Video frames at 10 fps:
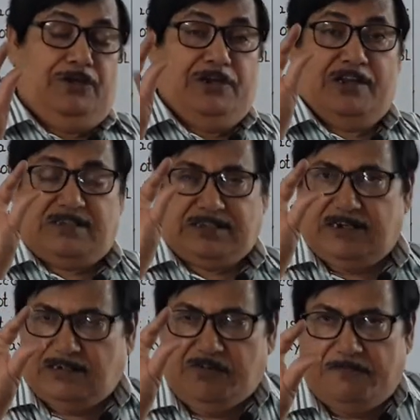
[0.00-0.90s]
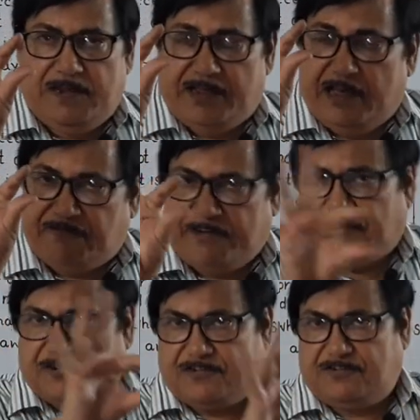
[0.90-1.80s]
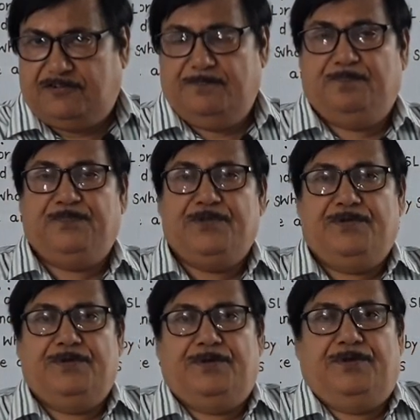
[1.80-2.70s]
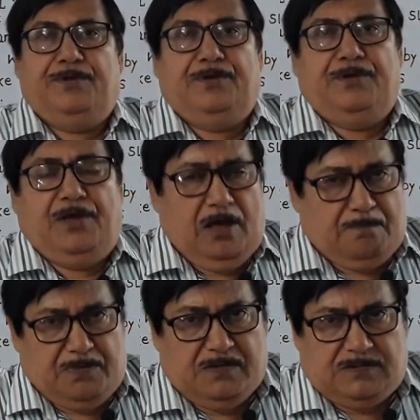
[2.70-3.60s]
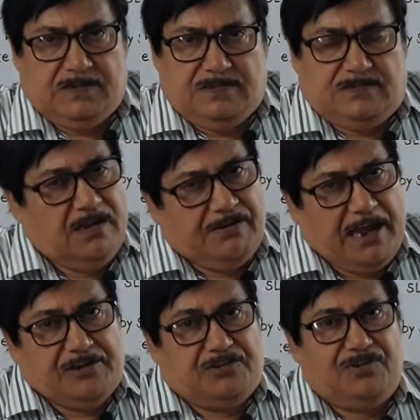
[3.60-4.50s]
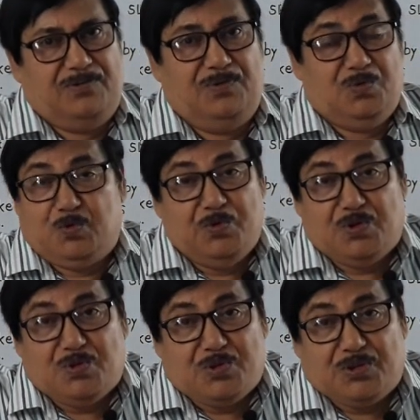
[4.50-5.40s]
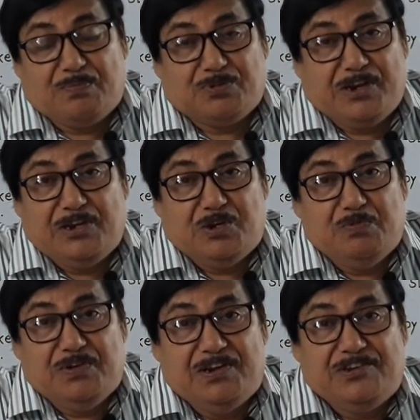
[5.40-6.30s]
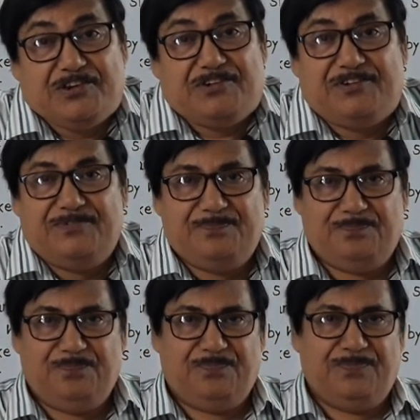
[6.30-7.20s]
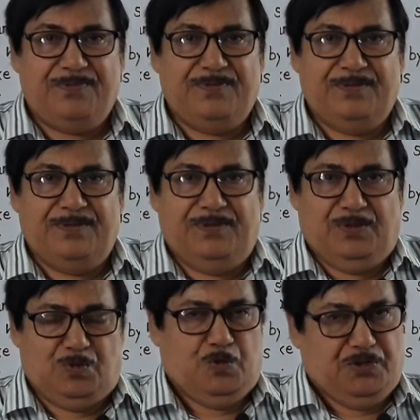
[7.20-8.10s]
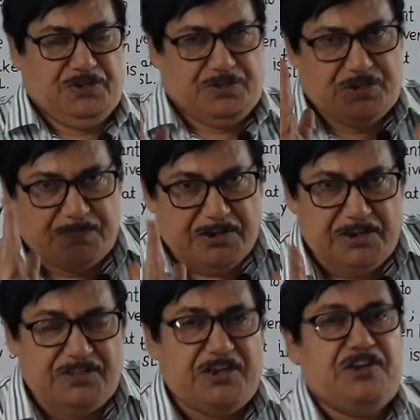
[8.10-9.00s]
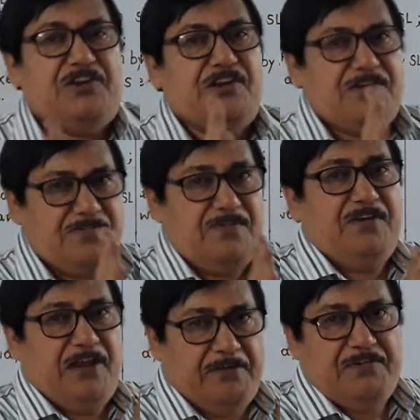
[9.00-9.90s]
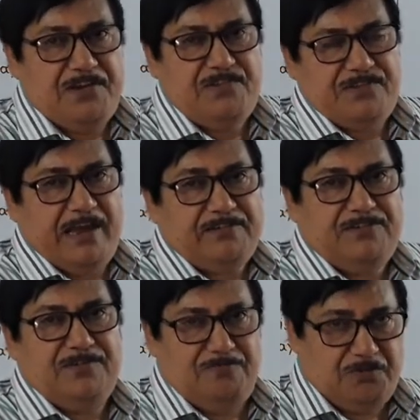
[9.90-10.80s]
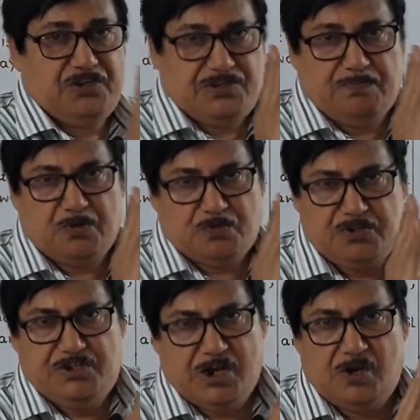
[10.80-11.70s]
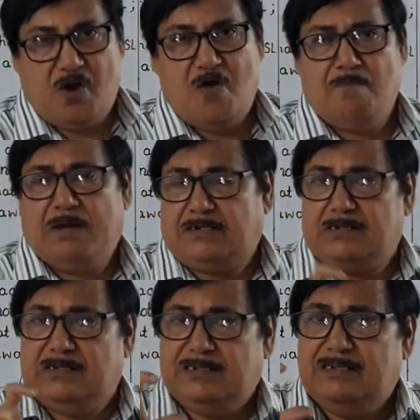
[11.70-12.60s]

in a certain way affects a person's right. So it is substantive in nature. Though it is given in the Indian Evidence Act, which is a procedural law, but